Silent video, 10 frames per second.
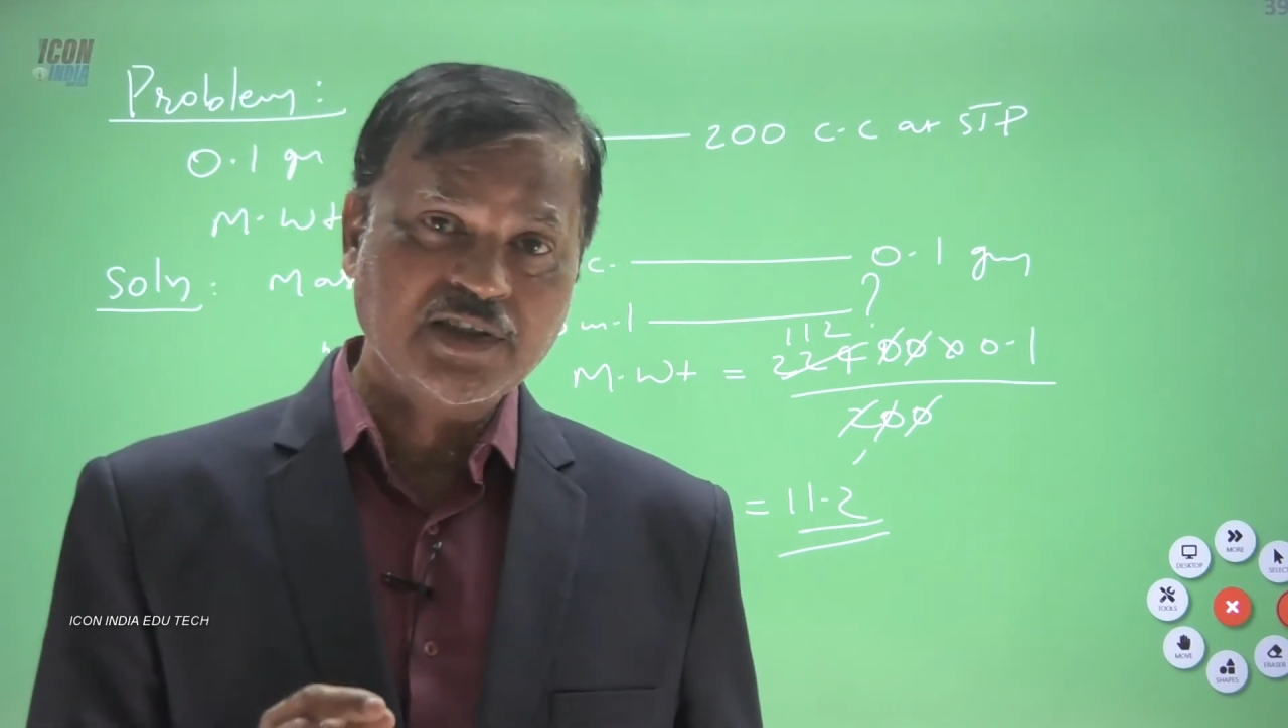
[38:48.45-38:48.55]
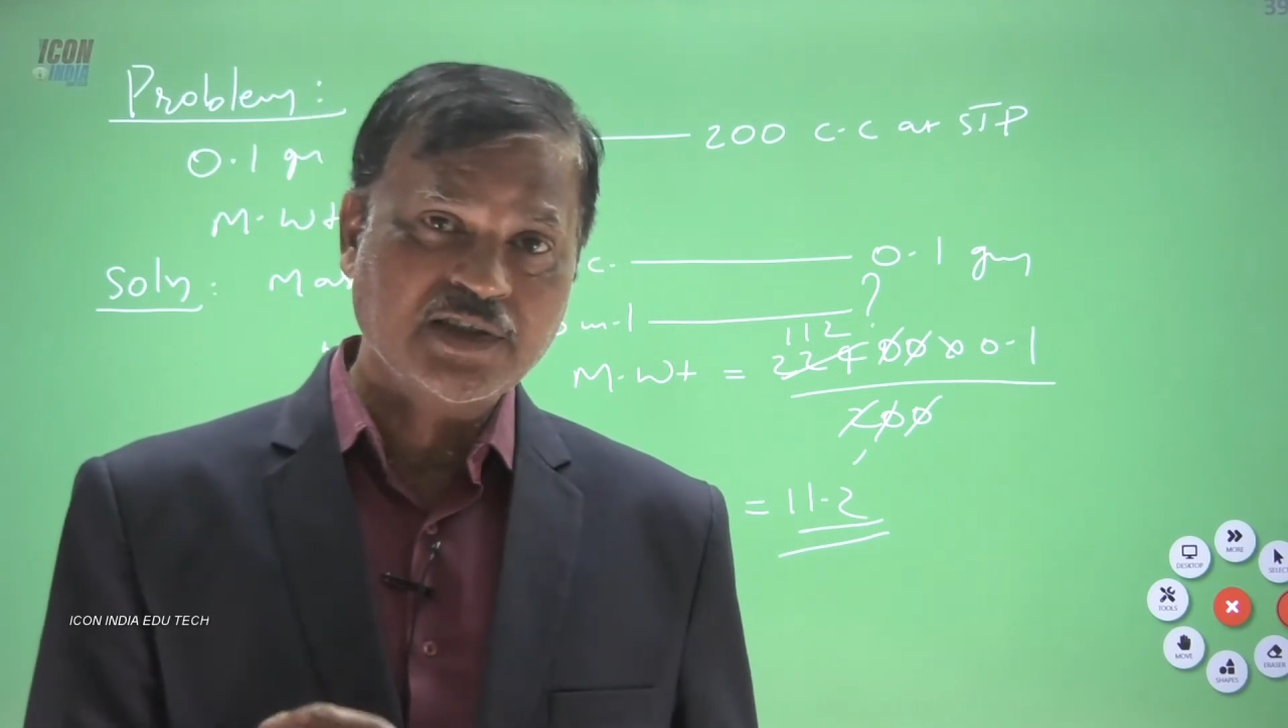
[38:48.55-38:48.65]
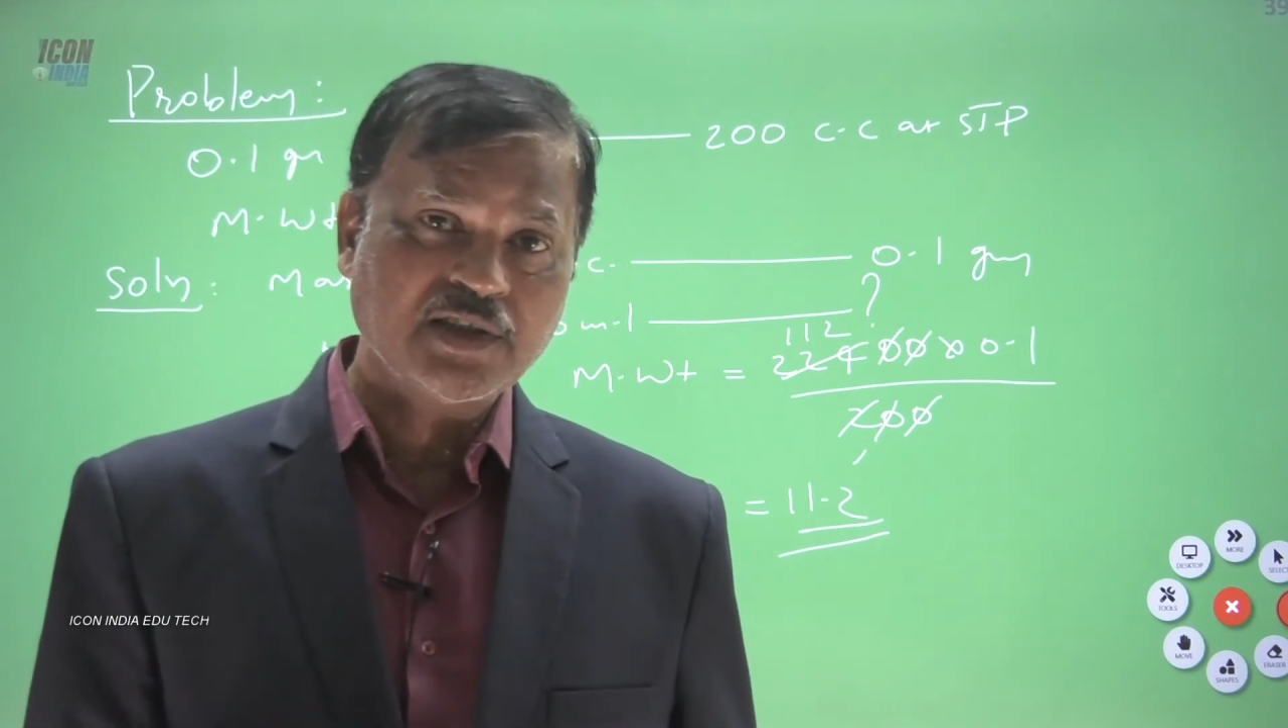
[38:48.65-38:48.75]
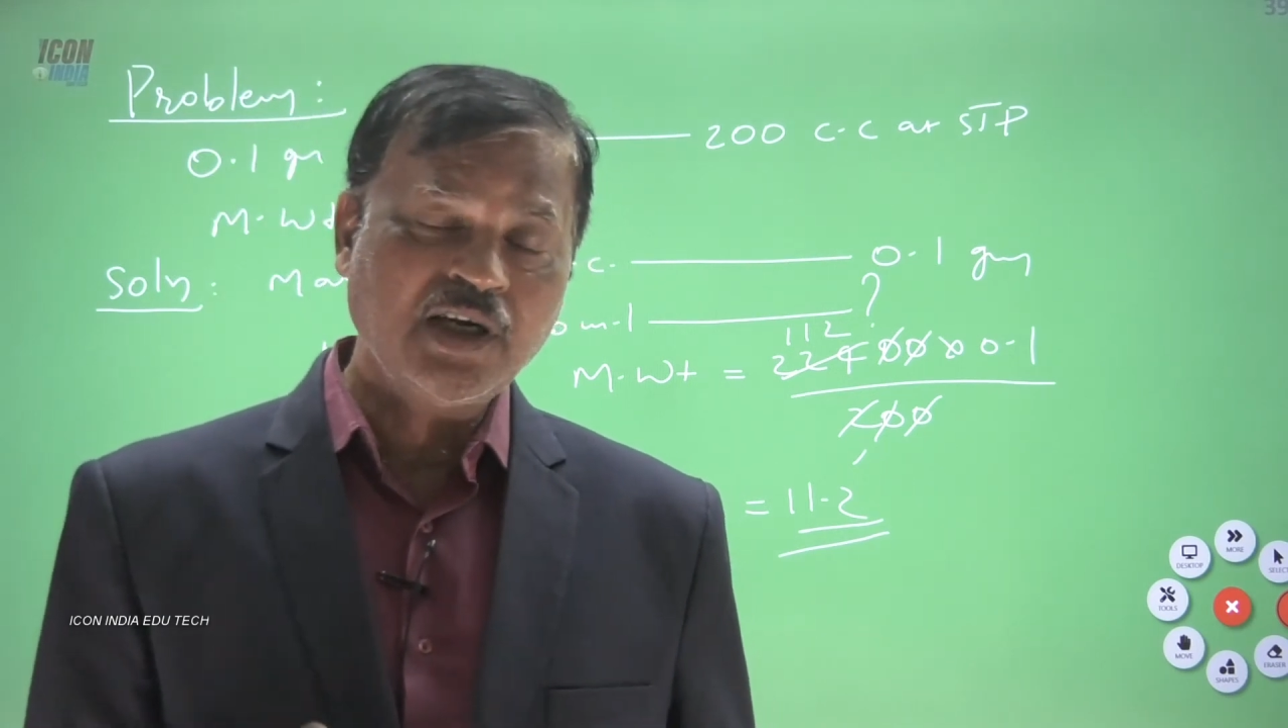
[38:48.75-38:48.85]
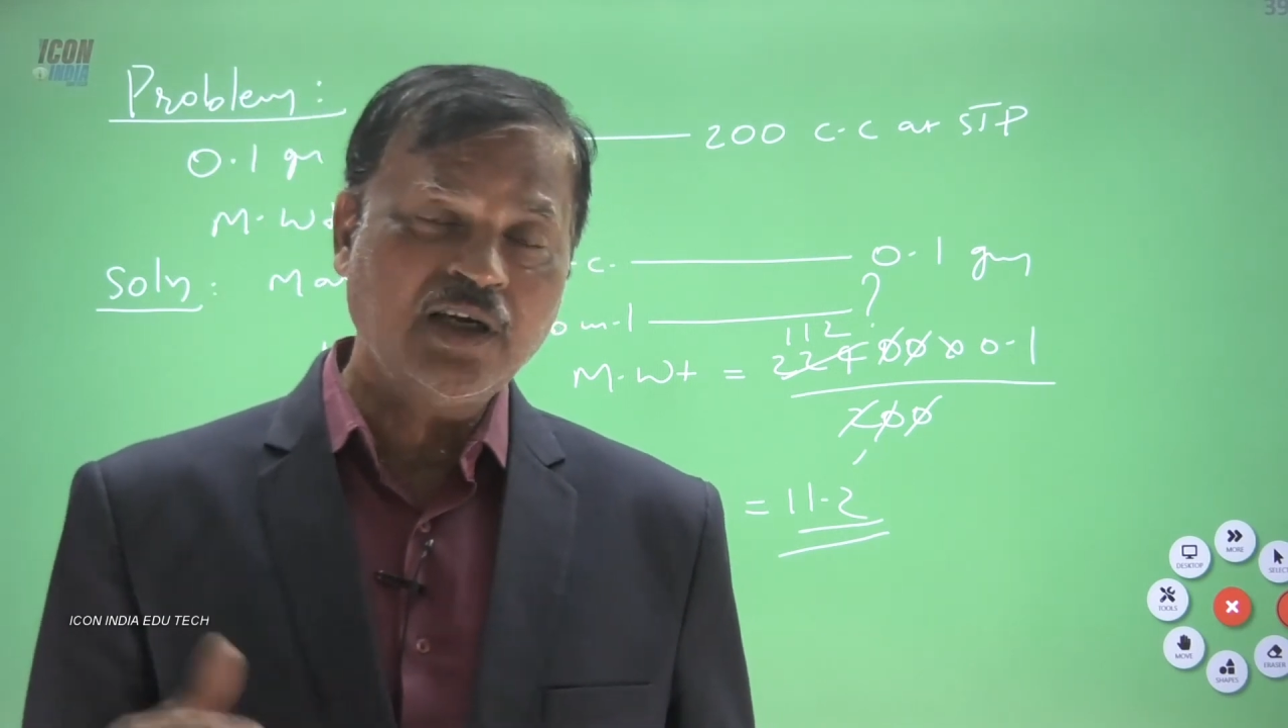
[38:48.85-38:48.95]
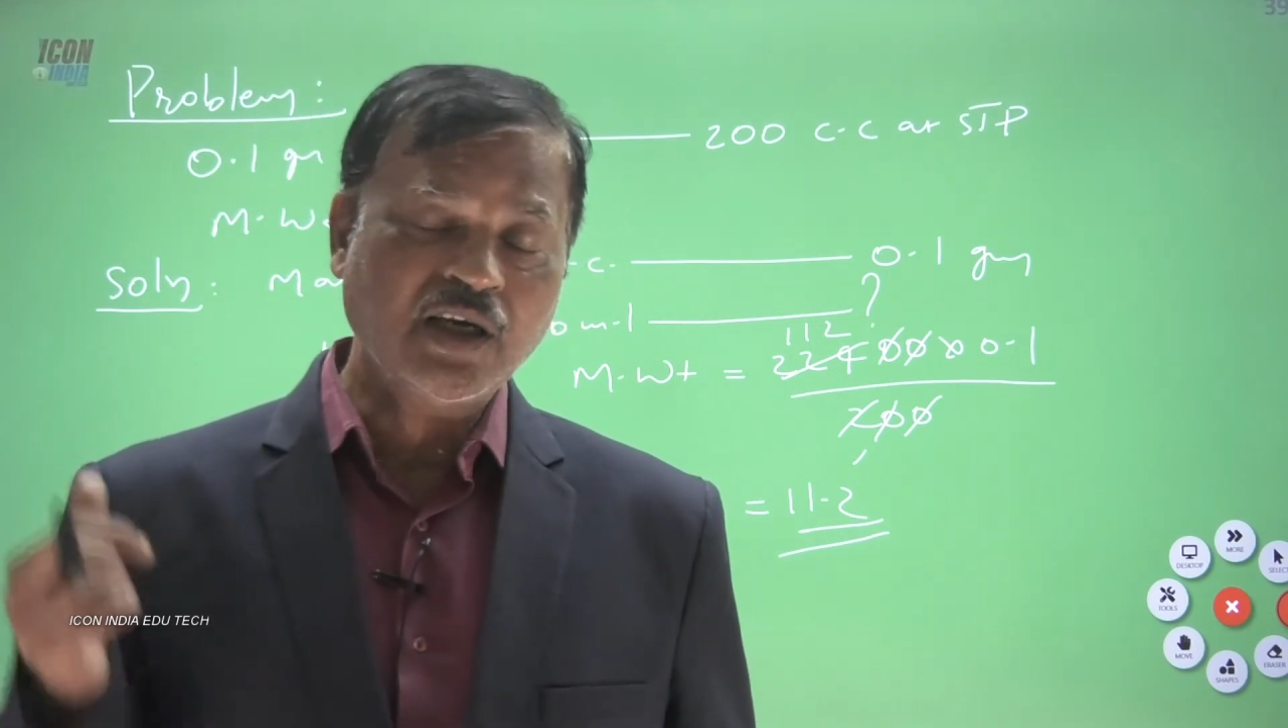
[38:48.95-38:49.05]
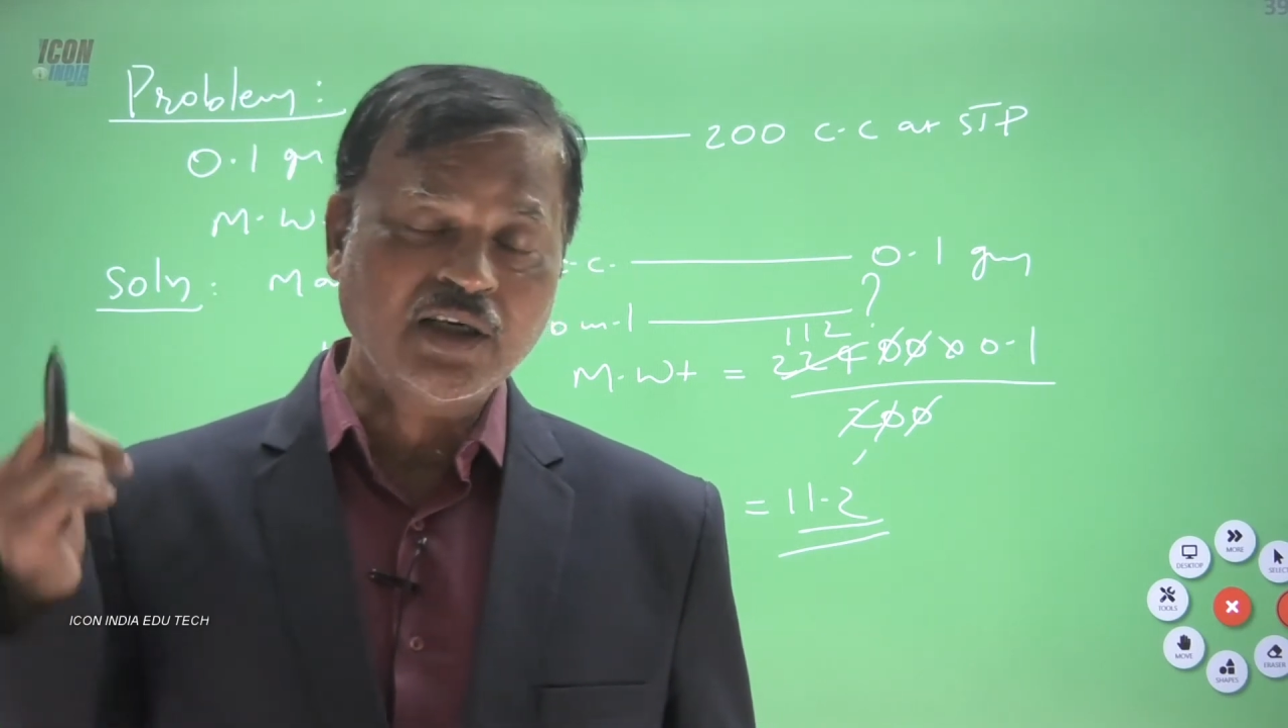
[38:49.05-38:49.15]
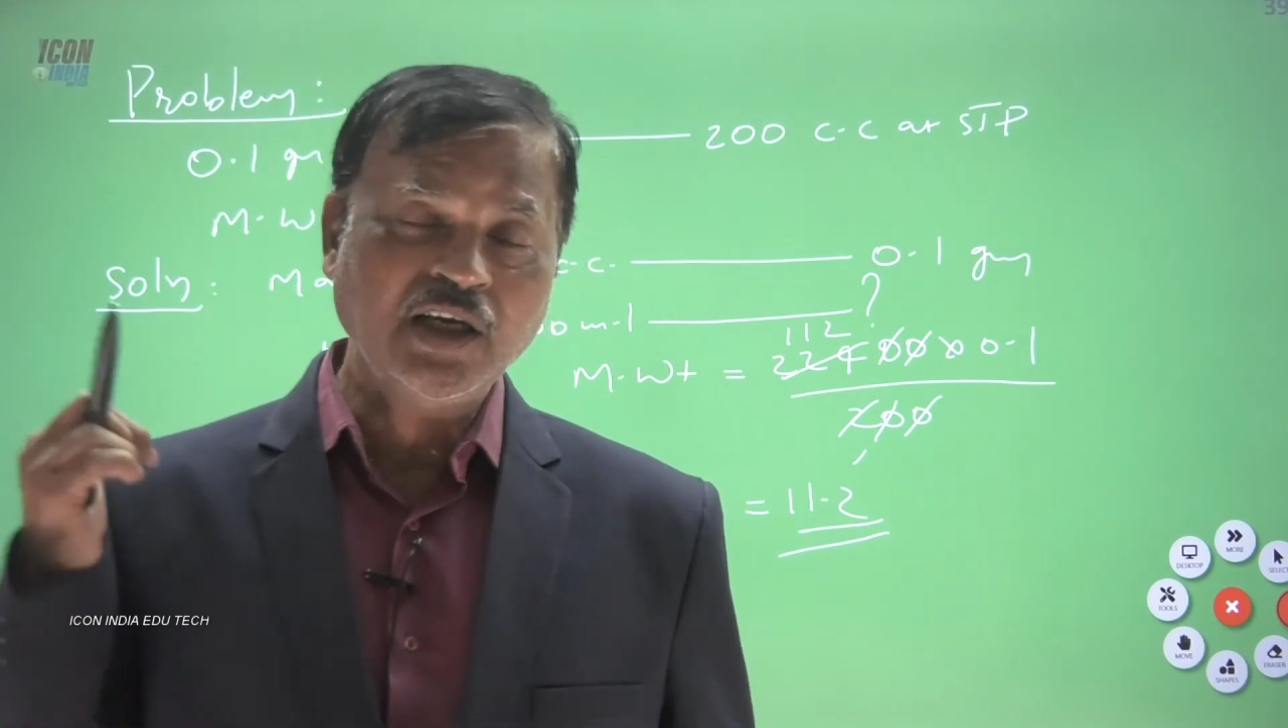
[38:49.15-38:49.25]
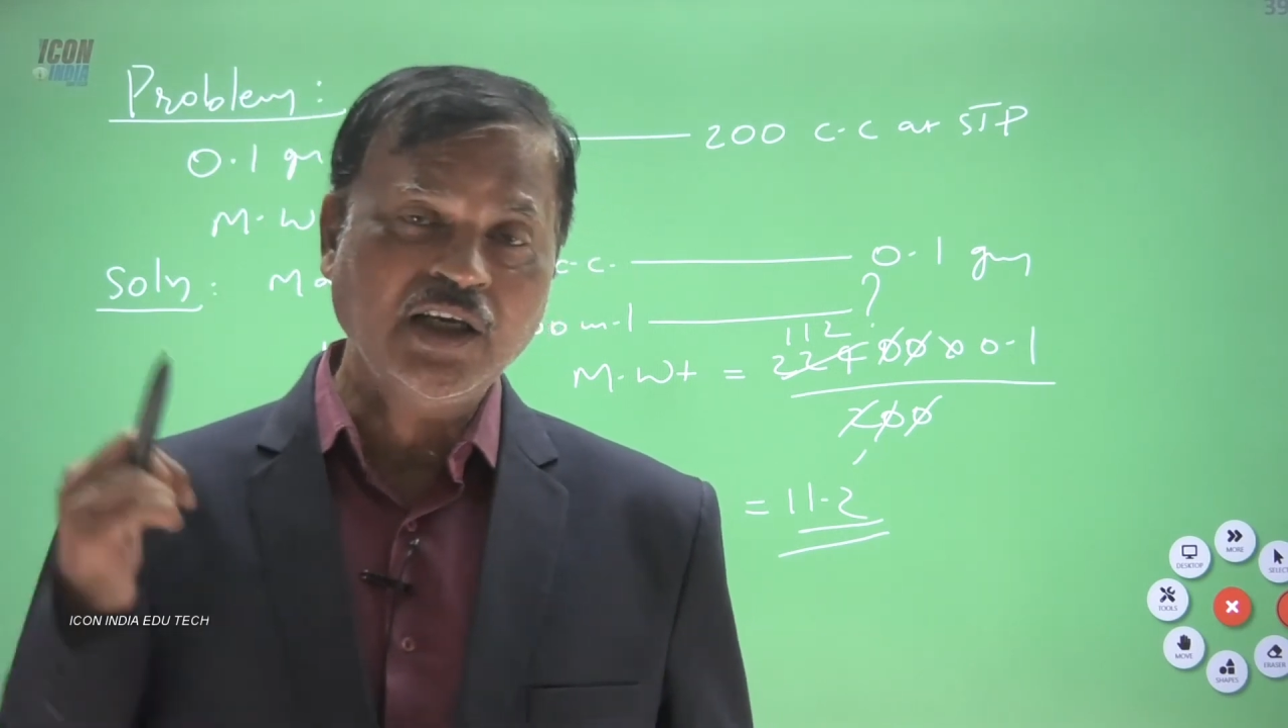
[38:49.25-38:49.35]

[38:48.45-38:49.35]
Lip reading: bases